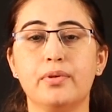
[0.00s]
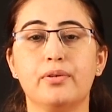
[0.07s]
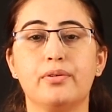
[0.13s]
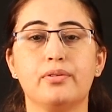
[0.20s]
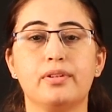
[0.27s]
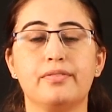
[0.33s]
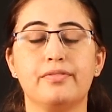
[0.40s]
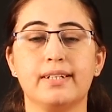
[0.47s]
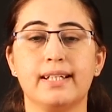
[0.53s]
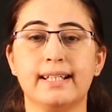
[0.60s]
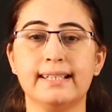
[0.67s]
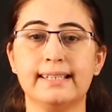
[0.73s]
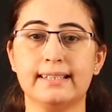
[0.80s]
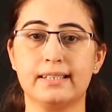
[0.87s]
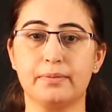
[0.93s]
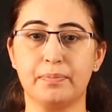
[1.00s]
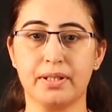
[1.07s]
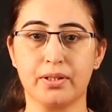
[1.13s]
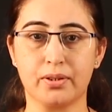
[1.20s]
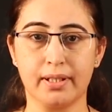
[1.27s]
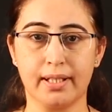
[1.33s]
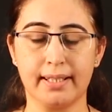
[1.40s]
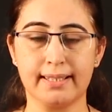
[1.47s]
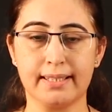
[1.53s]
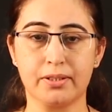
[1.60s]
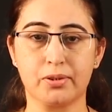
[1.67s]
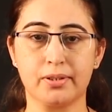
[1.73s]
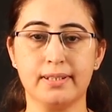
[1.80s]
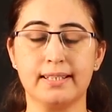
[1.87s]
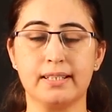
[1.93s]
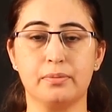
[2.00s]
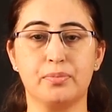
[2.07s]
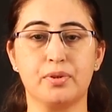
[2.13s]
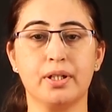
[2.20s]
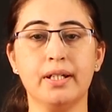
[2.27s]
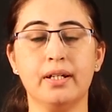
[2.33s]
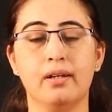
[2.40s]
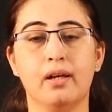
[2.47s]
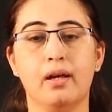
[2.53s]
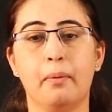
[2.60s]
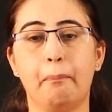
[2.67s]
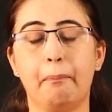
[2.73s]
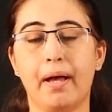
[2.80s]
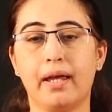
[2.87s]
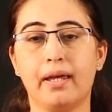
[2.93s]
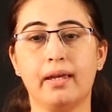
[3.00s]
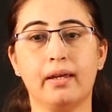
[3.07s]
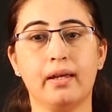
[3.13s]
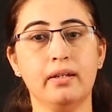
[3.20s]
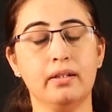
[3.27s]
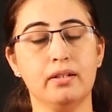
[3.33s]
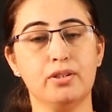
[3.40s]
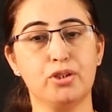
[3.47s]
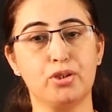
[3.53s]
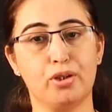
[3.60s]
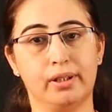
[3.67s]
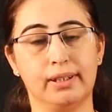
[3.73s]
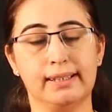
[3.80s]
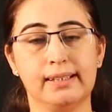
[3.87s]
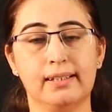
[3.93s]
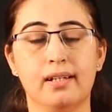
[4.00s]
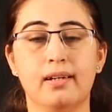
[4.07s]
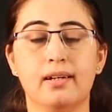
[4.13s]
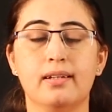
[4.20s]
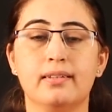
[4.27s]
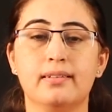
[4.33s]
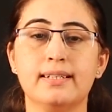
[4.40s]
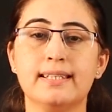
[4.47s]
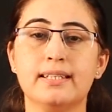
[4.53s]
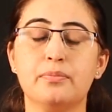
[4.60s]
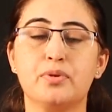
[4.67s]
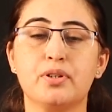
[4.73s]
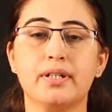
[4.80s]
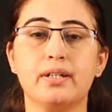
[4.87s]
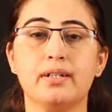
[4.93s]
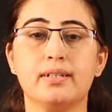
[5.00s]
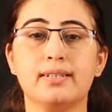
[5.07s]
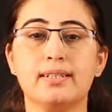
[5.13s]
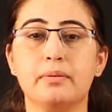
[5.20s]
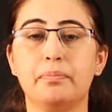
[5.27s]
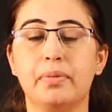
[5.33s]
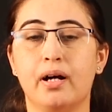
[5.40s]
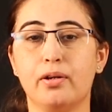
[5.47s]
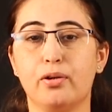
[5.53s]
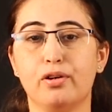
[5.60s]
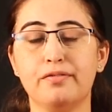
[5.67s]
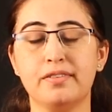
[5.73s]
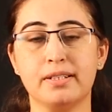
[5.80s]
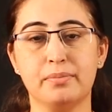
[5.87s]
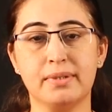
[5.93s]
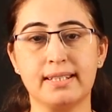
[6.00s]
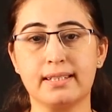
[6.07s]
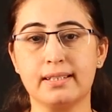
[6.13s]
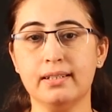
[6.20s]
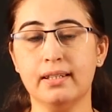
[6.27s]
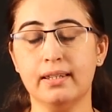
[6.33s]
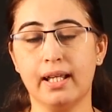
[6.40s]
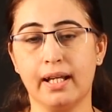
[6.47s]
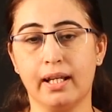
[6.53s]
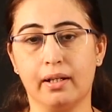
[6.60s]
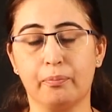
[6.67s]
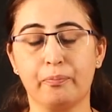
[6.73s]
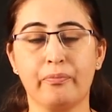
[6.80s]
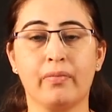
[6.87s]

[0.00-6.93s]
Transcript: you to the Finance Specialization subject, Banking and Insurance. This subject is a part of Semester 9.